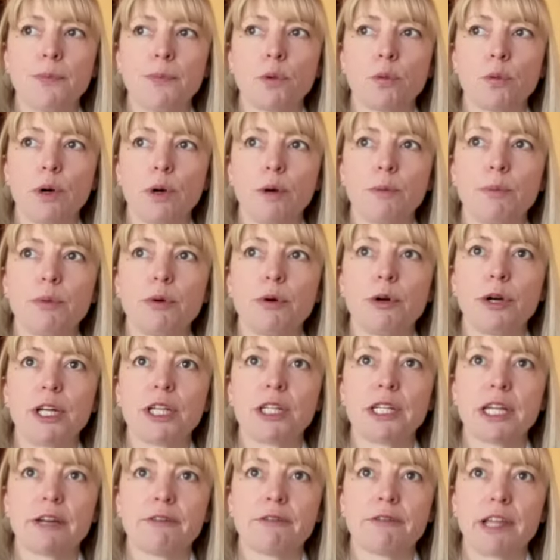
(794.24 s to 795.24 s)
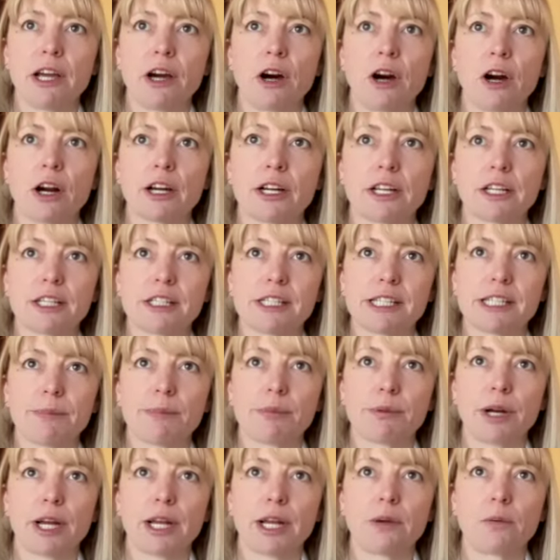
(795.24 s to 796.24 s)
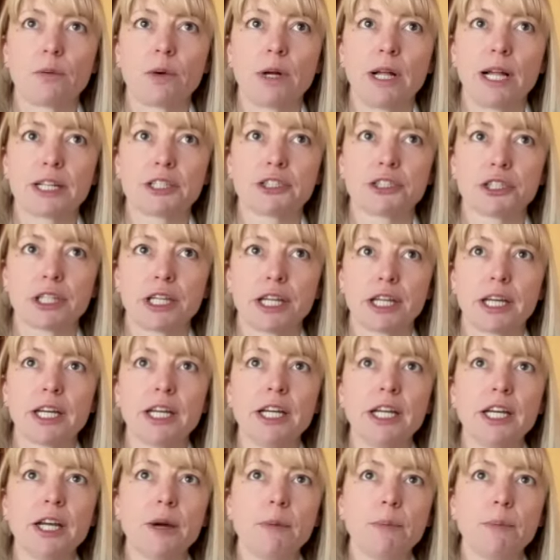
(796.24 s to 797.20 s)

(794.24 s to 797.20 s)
will put, if they are going to separate, will actually